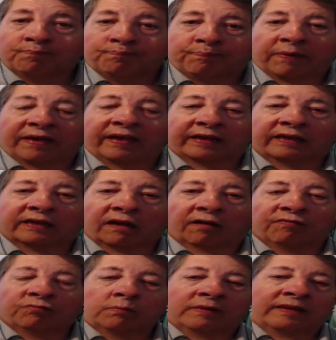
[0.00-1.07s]
big
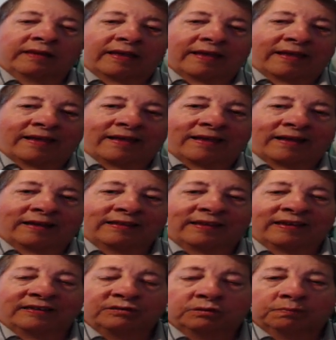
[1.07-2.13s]
government
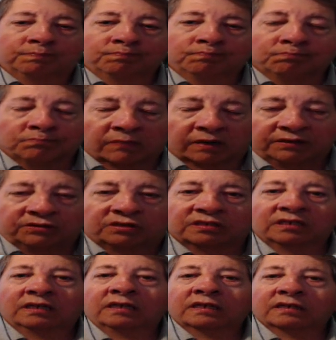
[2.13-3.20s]
and as
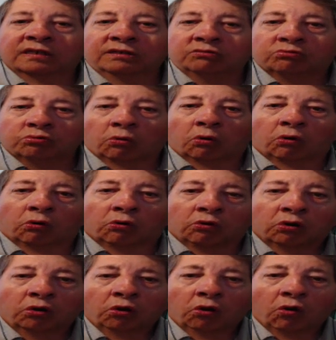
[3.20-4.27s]
much
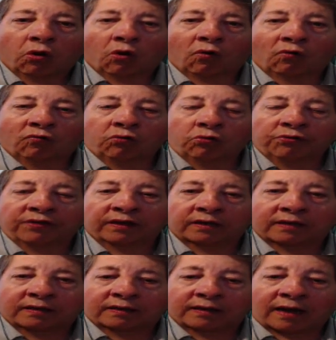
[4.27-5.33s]
control over the
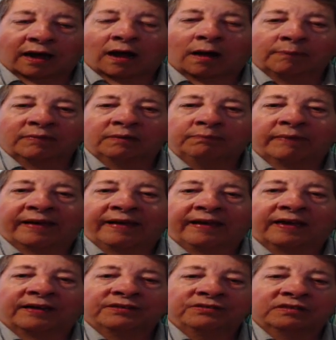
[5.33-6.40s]
common
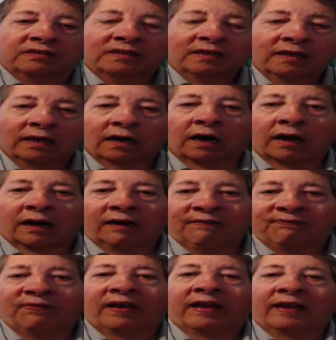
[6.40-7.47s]
man's
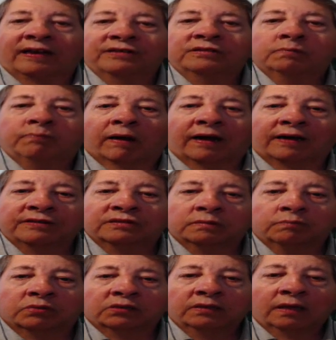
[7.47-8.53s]
life as
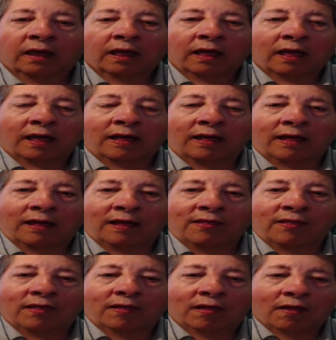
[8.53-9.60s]
possible.
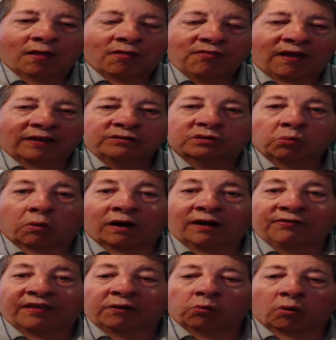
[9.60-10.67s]
And that's
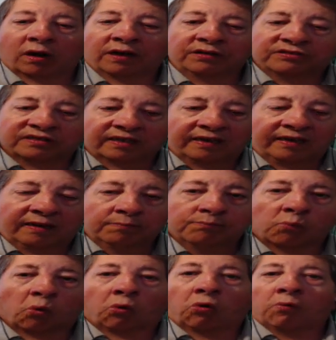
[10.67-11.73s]
why they want to see
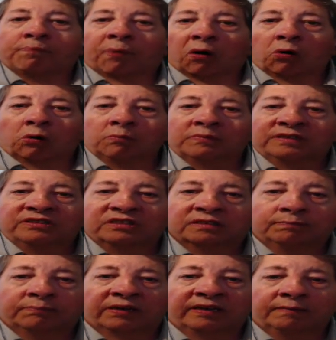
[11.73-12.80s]
more
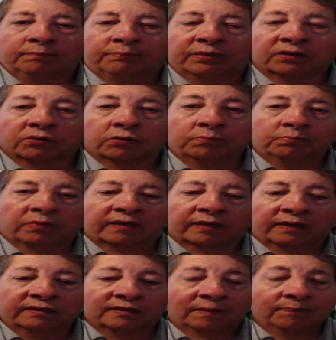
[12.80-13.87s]
apartments being built,
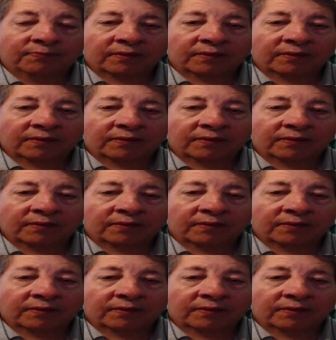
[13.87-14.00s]
because